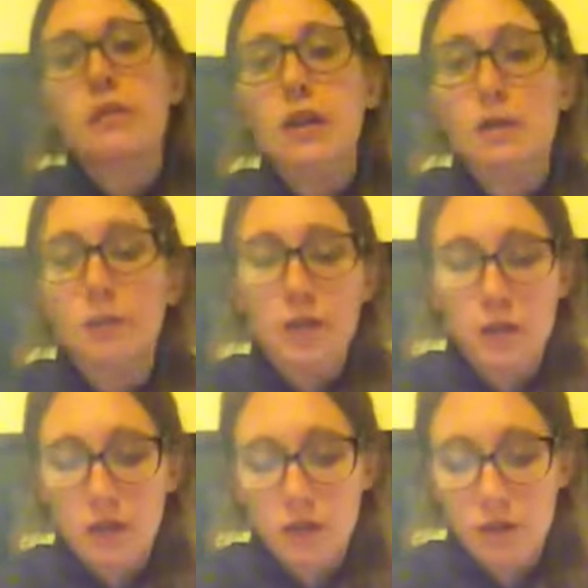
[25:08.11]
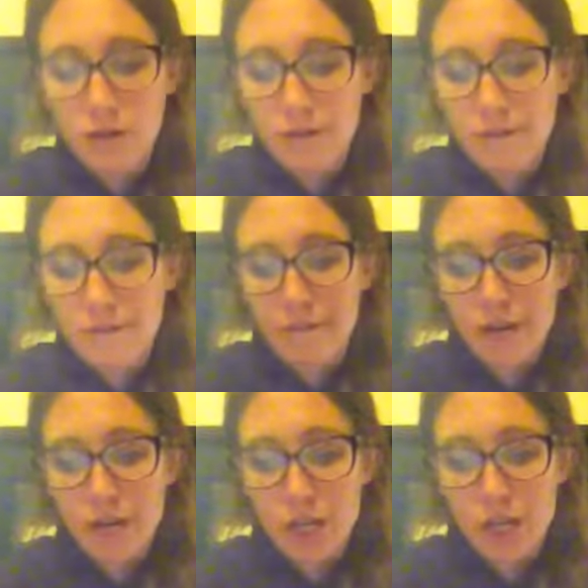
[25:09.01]
Lobby
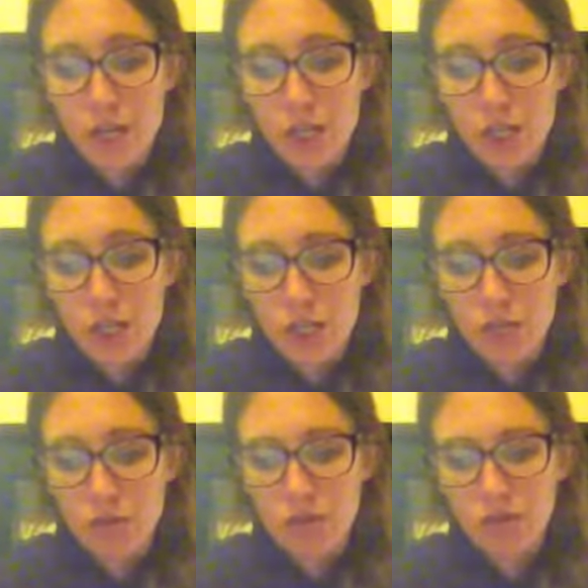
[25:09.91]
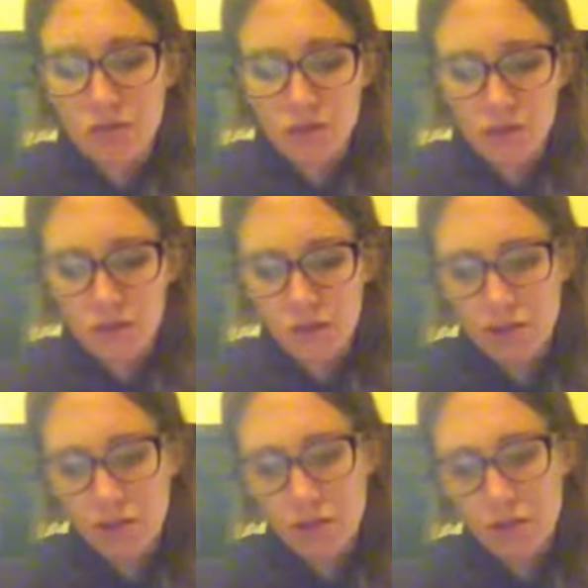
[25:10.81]
variegation, what are these
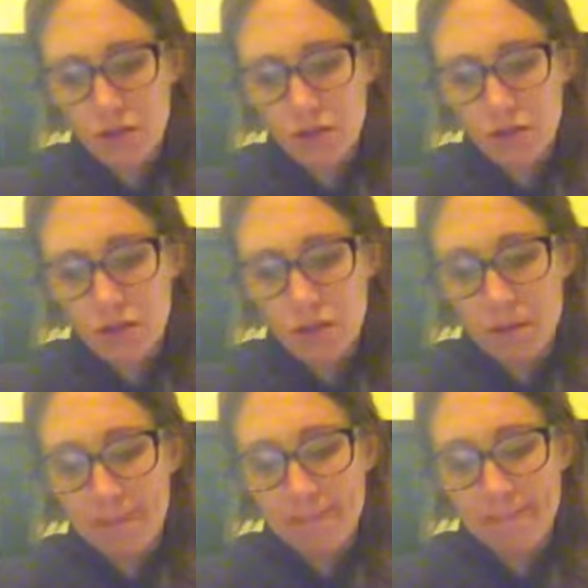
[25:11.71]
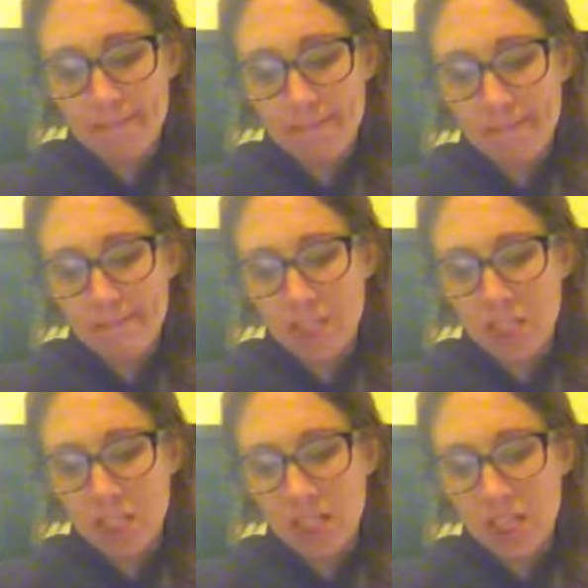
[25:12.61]
called?
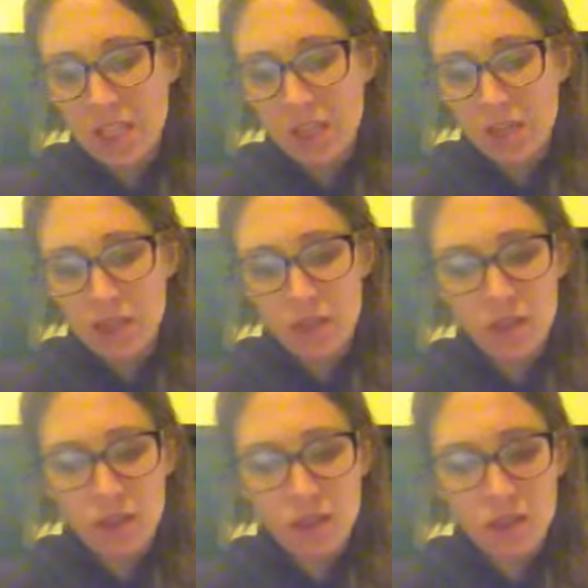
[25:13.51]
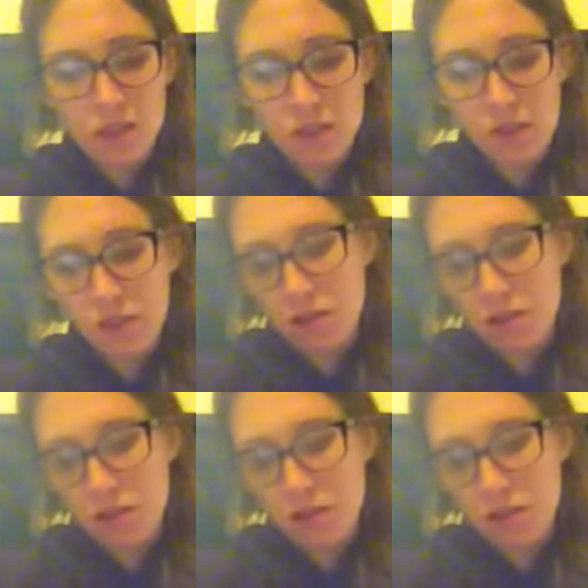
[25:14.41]
Artiste, I think is the